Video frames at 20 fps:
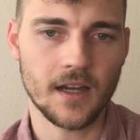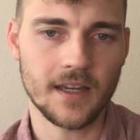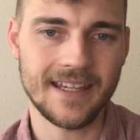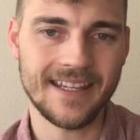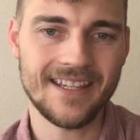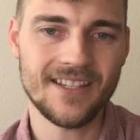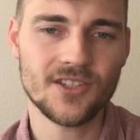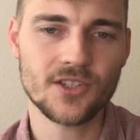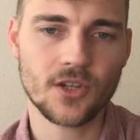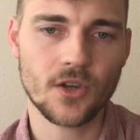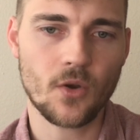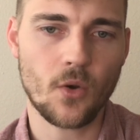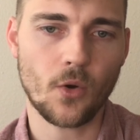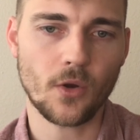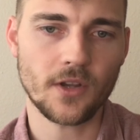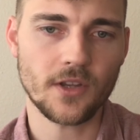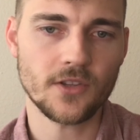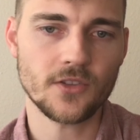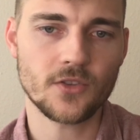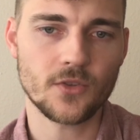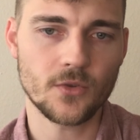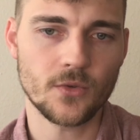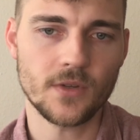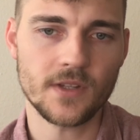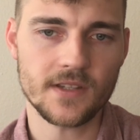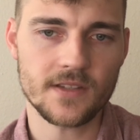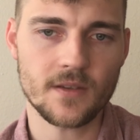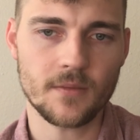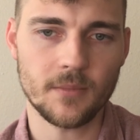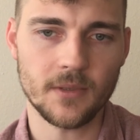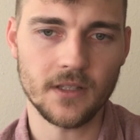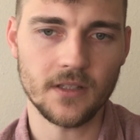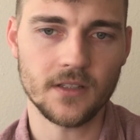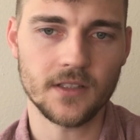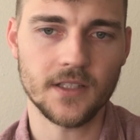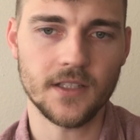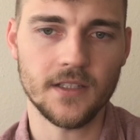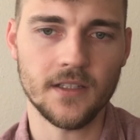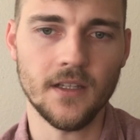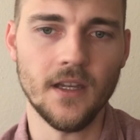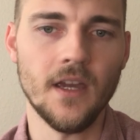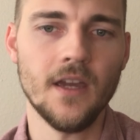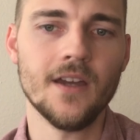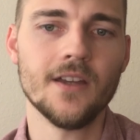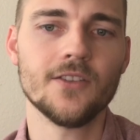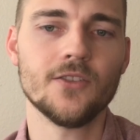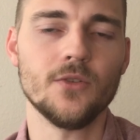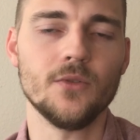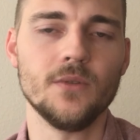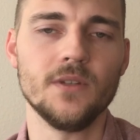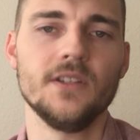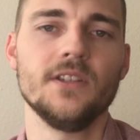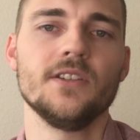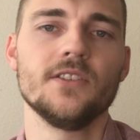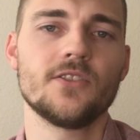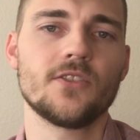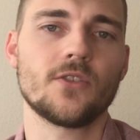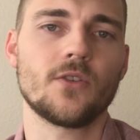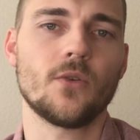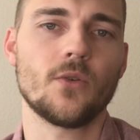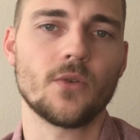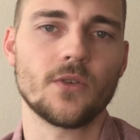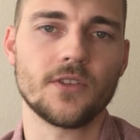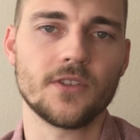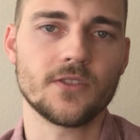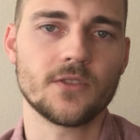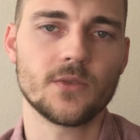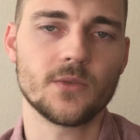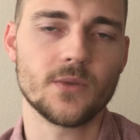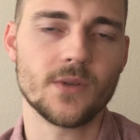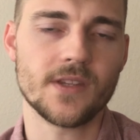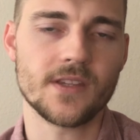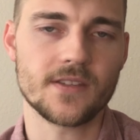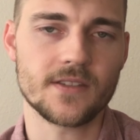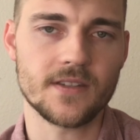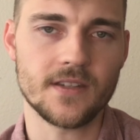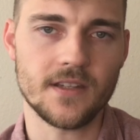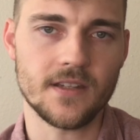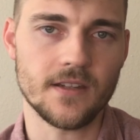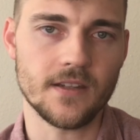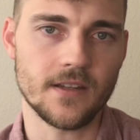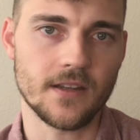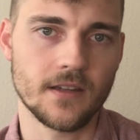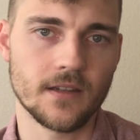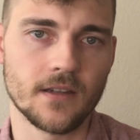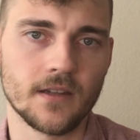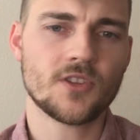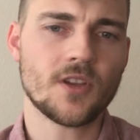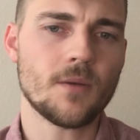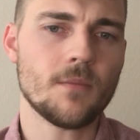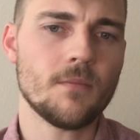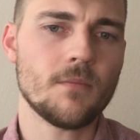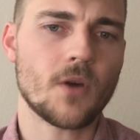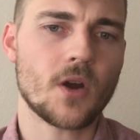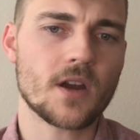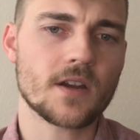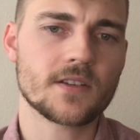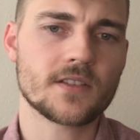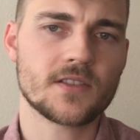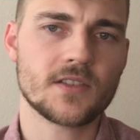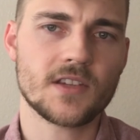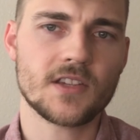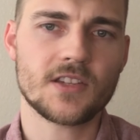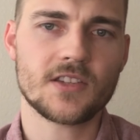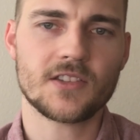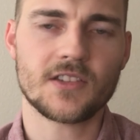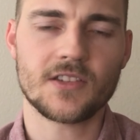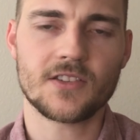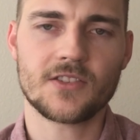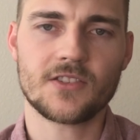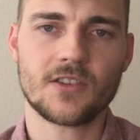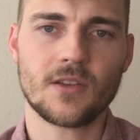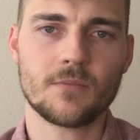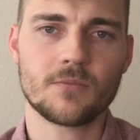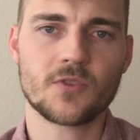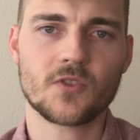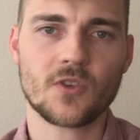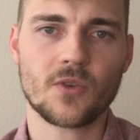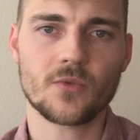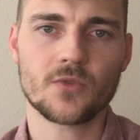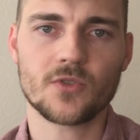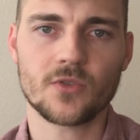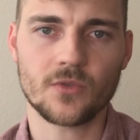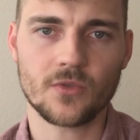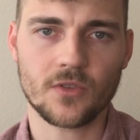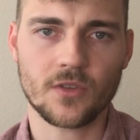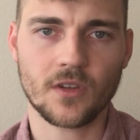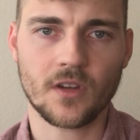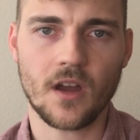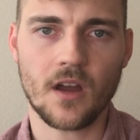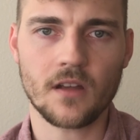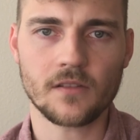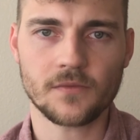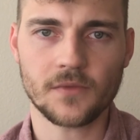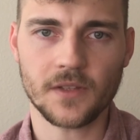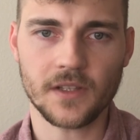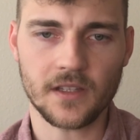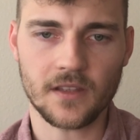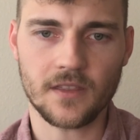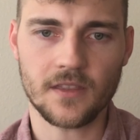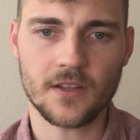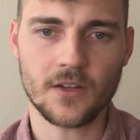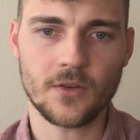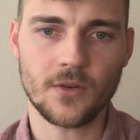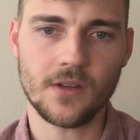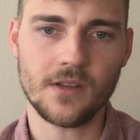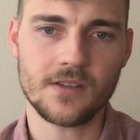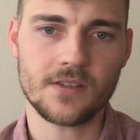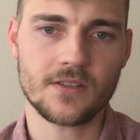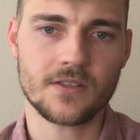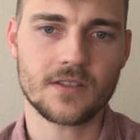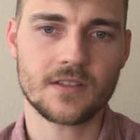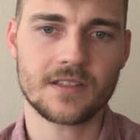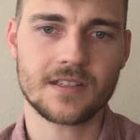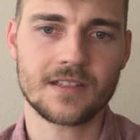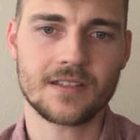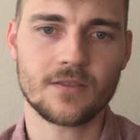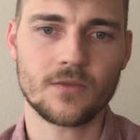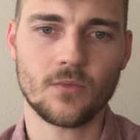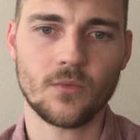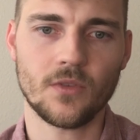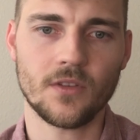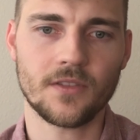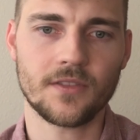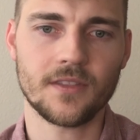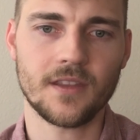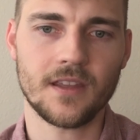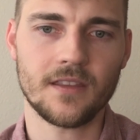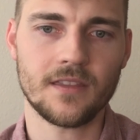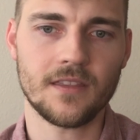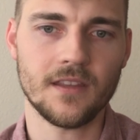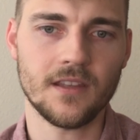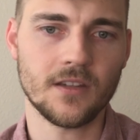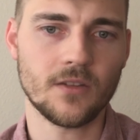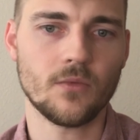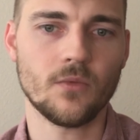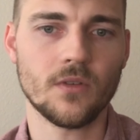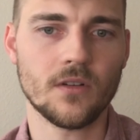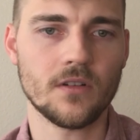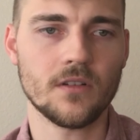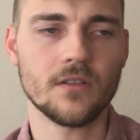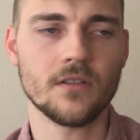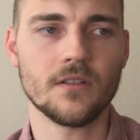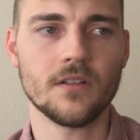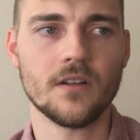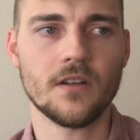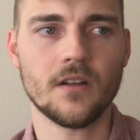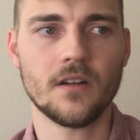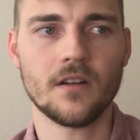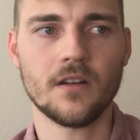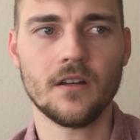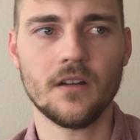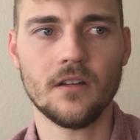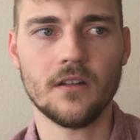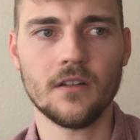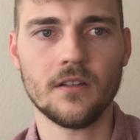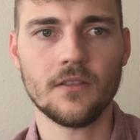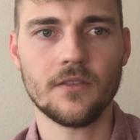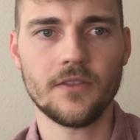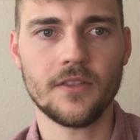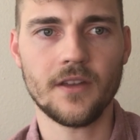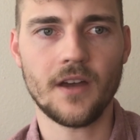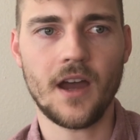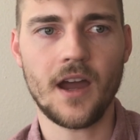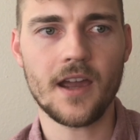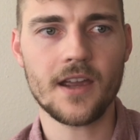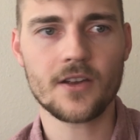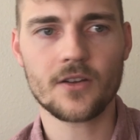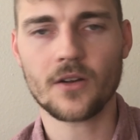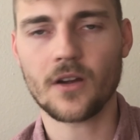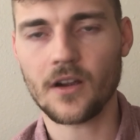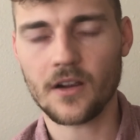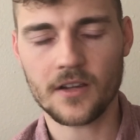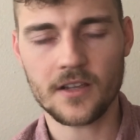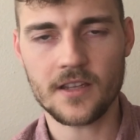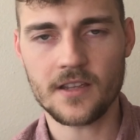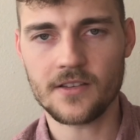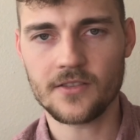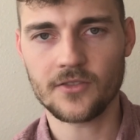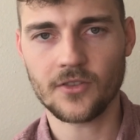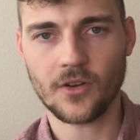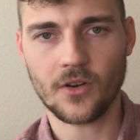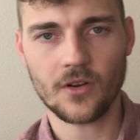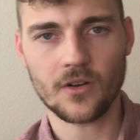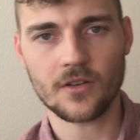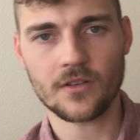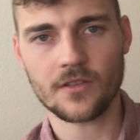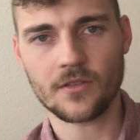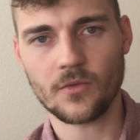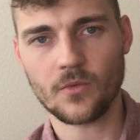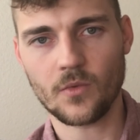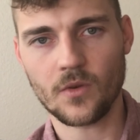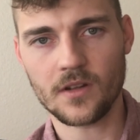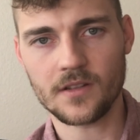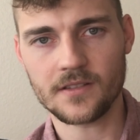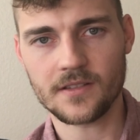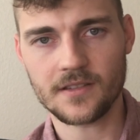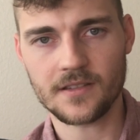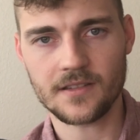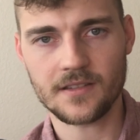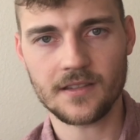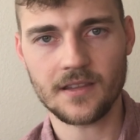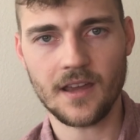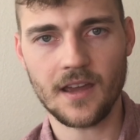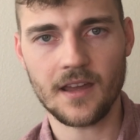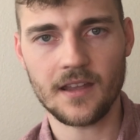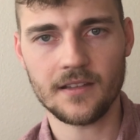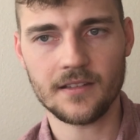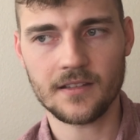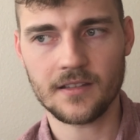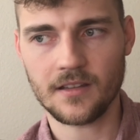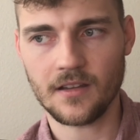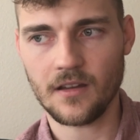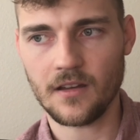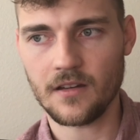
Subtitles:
each according to his ability, to each according to his need. Some Marxist and some social conflict theorists, they think, the hierarchies are the ones that